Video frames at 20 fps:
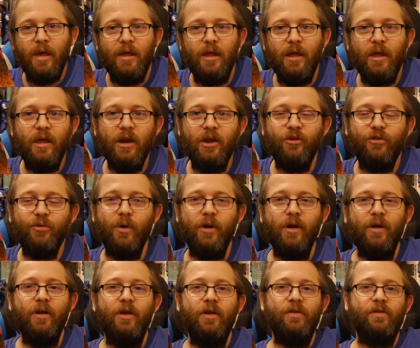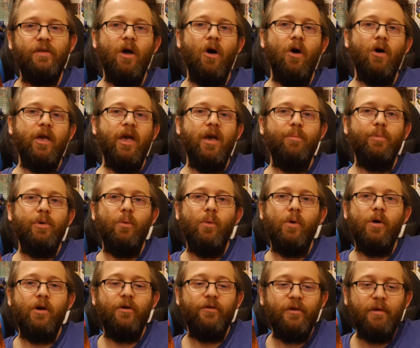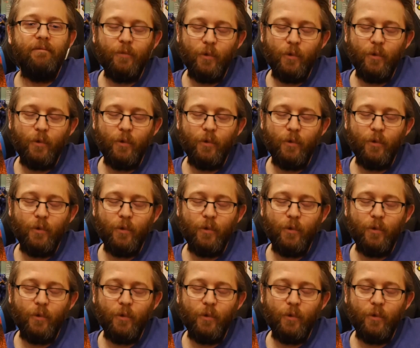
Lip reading: It is what it is. They all can't be winners.